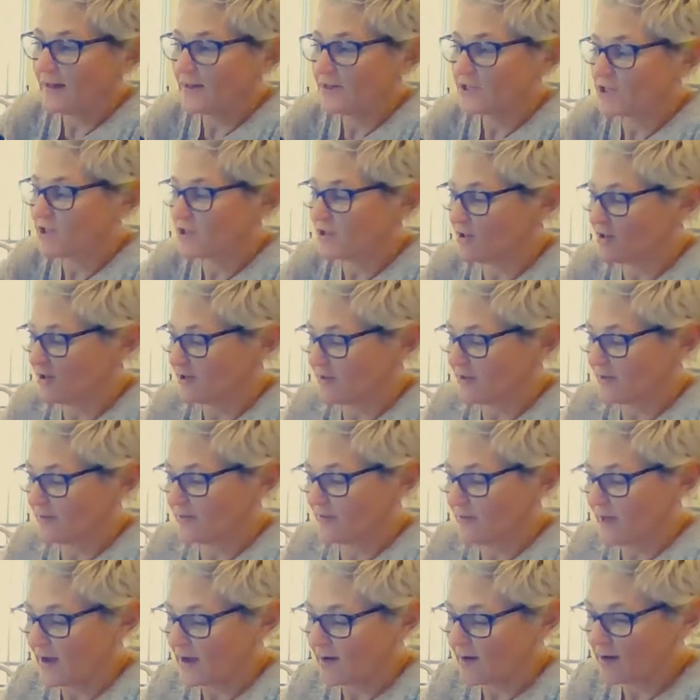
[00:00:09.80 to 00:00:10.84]
sugar,
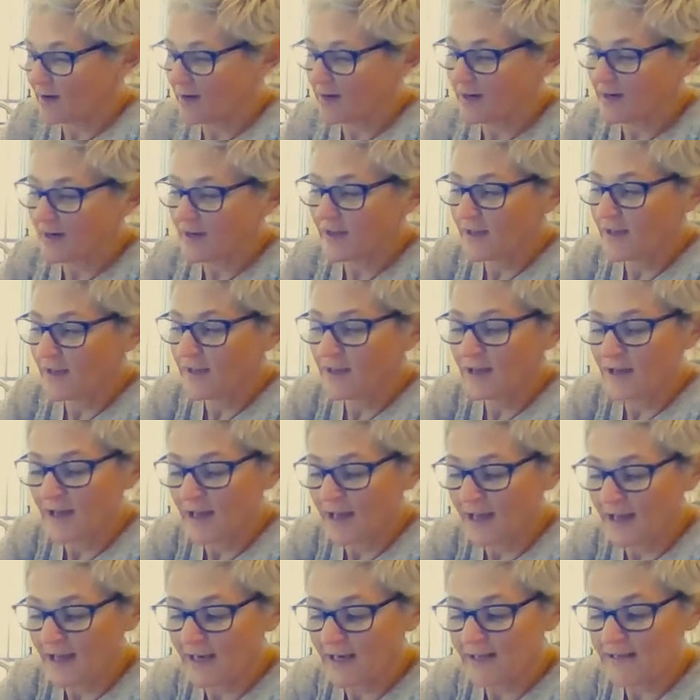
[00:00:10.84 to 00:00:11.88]
flour,
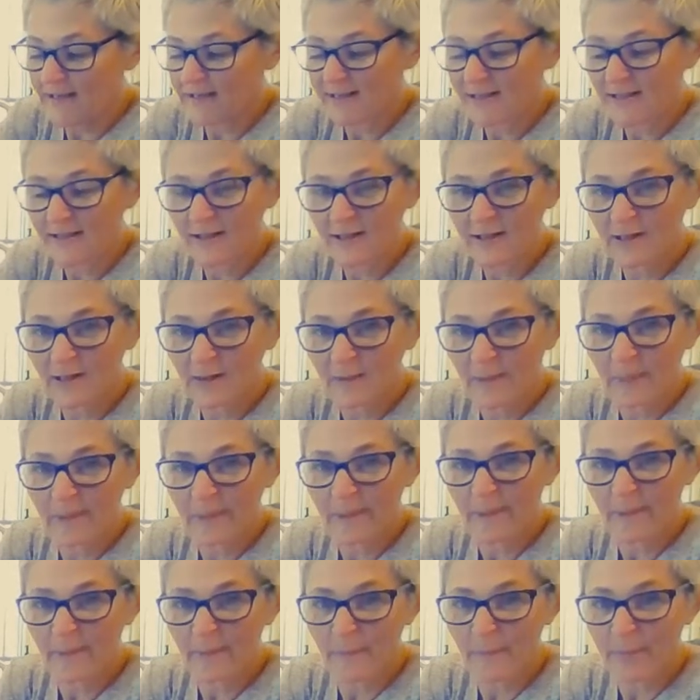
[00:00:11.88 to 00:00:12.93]
eggs,
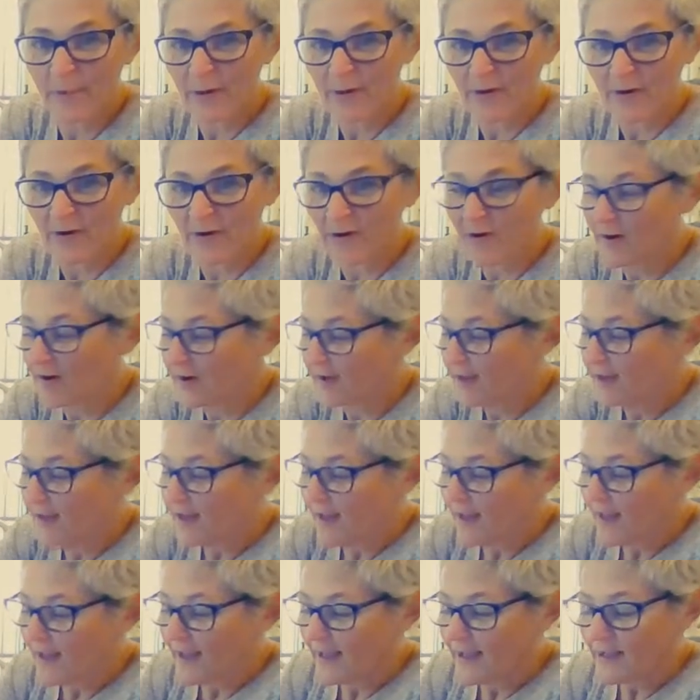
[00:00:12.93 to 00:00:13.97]
butter,
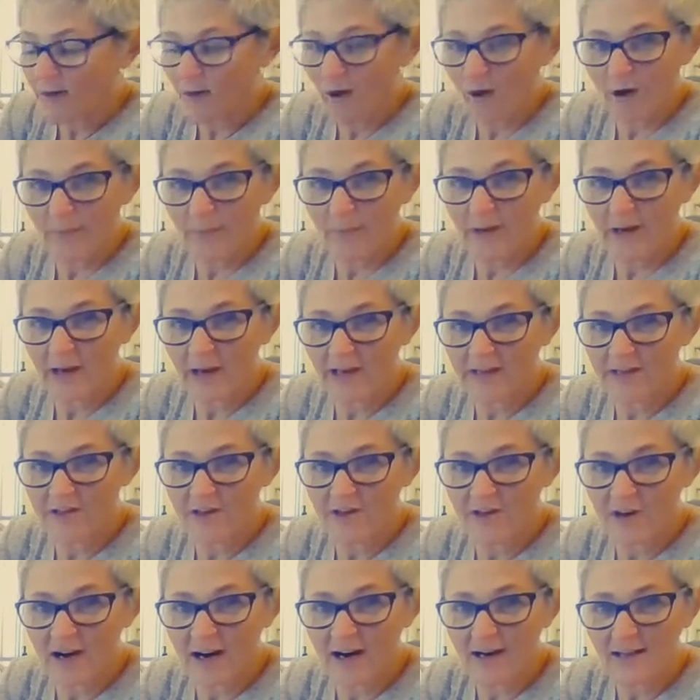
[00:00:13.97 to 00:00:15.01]
and almond
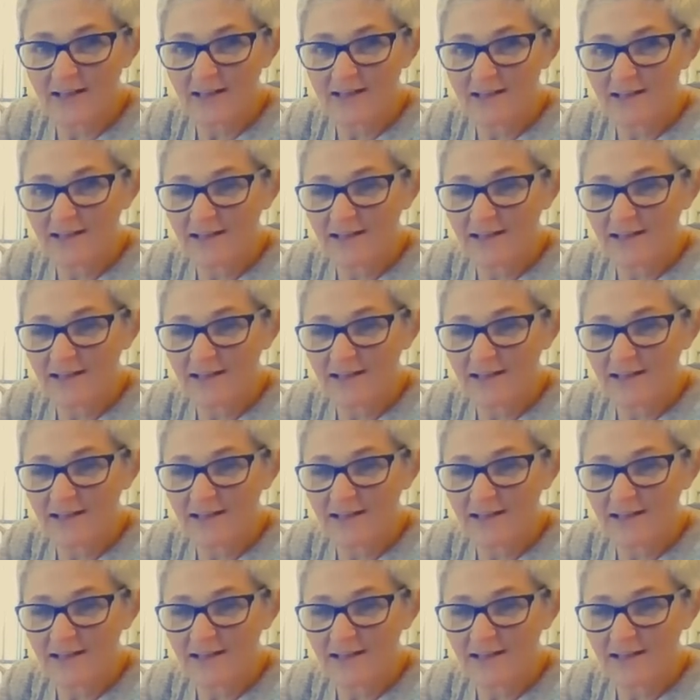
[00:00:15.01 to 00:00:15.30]
extract.